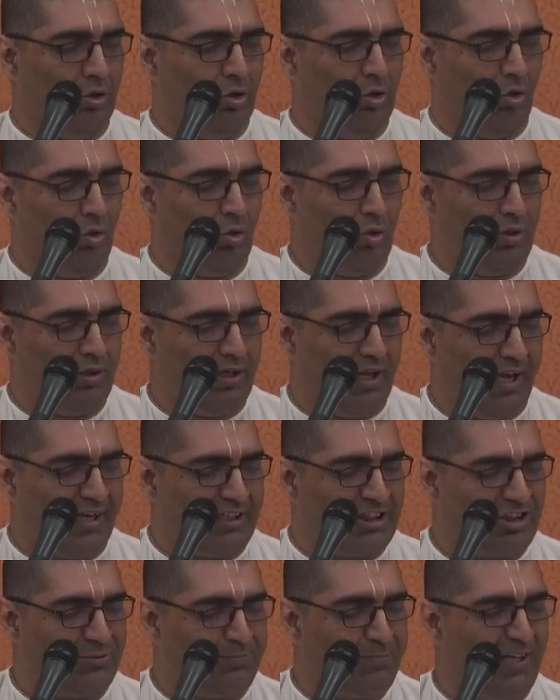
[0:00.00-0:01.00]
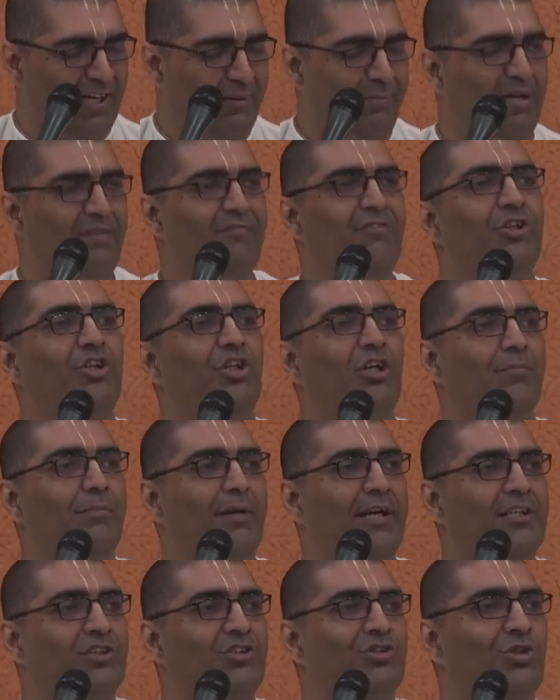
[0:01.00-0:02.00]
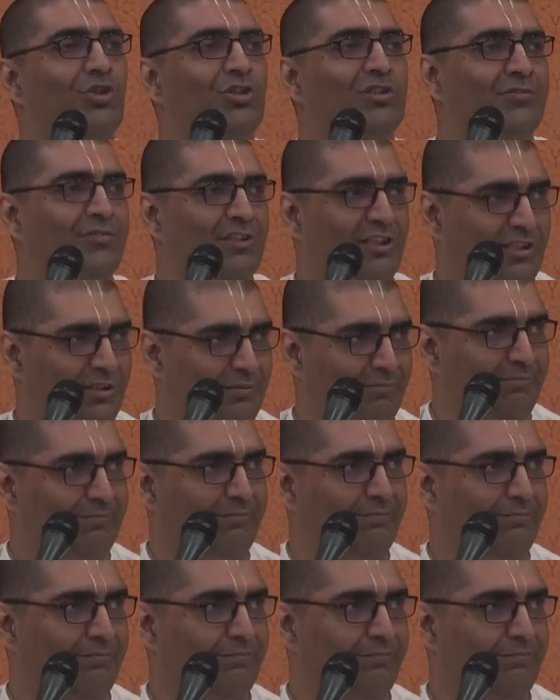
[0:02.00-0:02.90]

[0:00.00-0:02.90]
Don't experiment with your main source of income.